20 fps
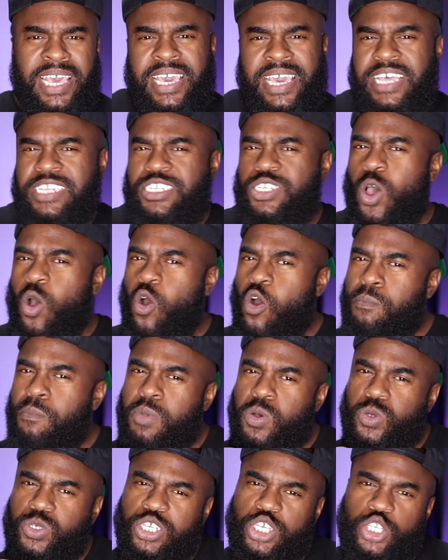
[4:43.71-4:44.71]
It's
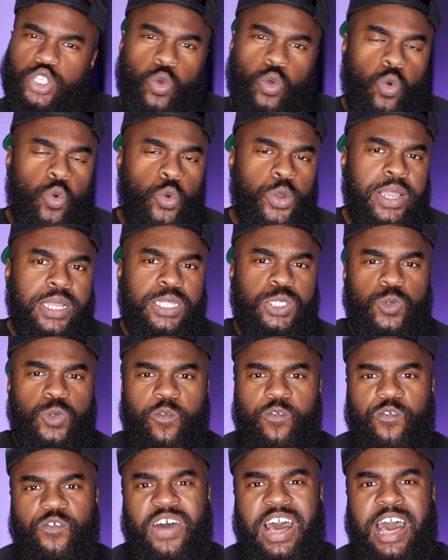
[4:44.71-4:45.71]
almost this oriental
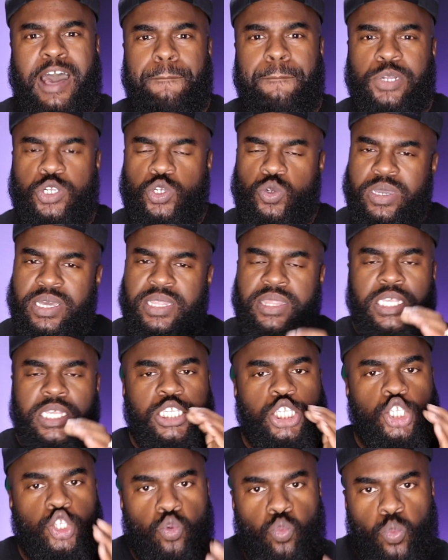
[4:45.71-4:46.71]
vibe but you get this
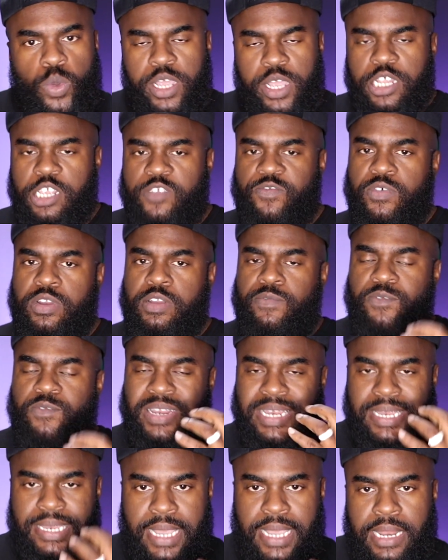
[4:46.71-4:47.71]
sweetness from the
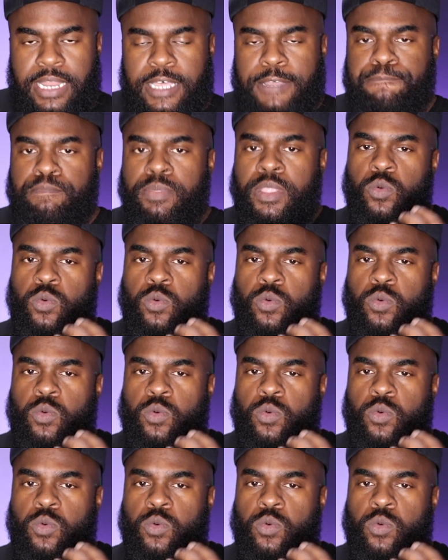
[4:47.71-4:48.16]
vanilla